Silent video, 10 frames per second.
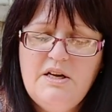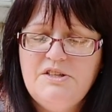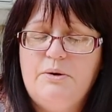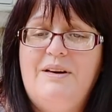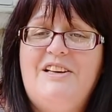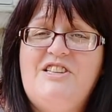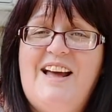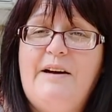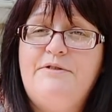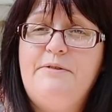So I'll actually
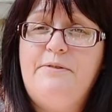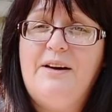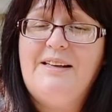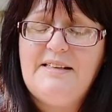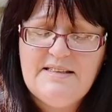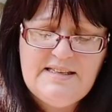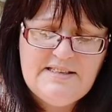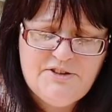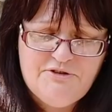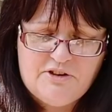have to find the
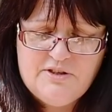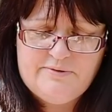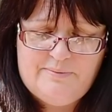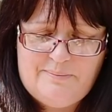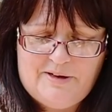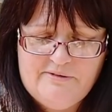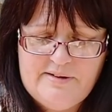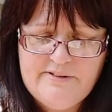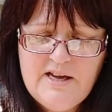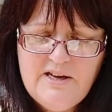instructions for my
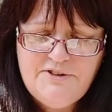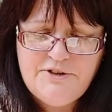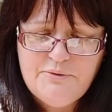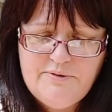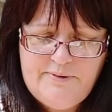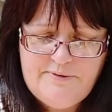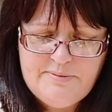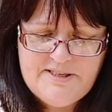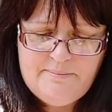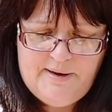microwave to do the
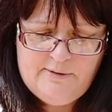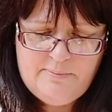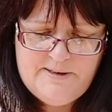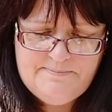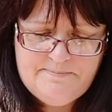50% power bit.